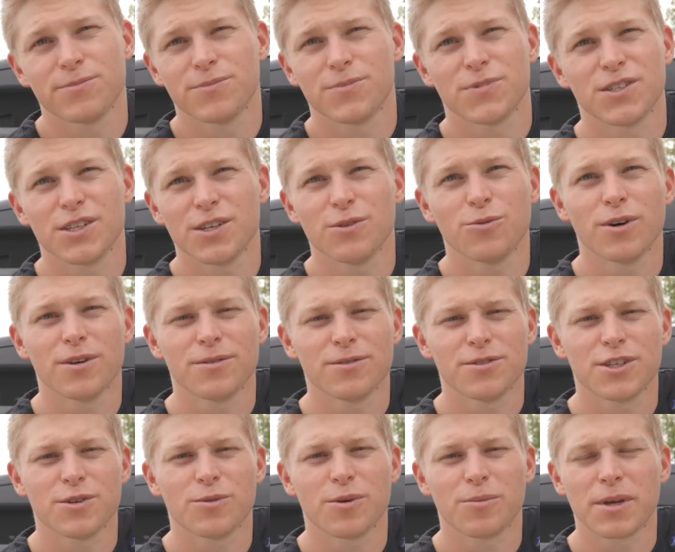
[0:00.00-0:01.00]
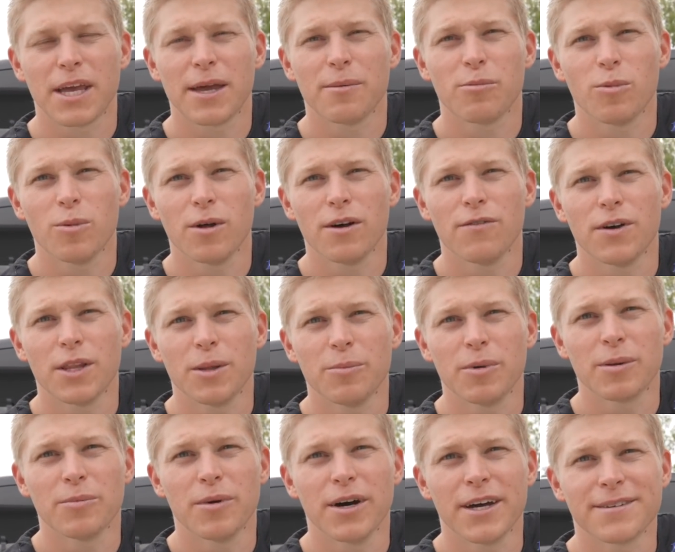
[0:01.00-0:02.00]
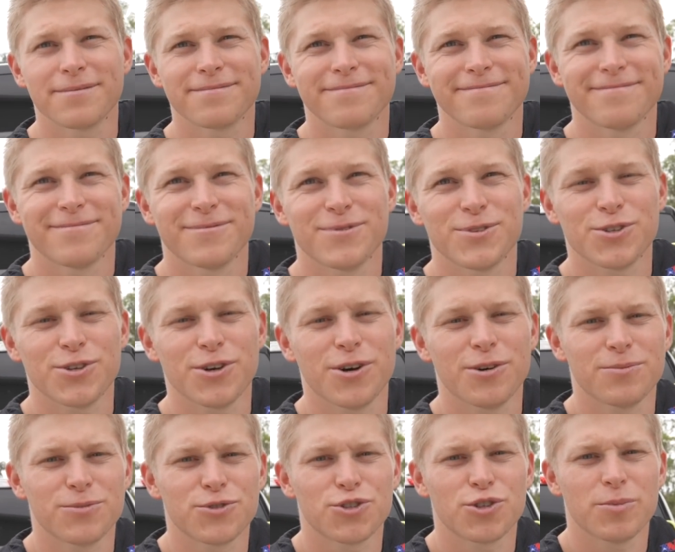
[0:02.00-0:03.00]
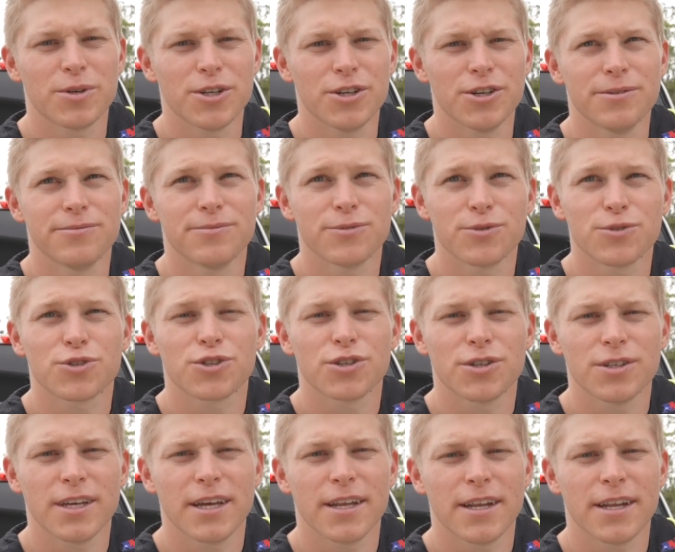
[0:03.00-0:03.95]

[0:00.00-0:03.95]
see what I'm capable of on the big bike. So it should be good. It was a good day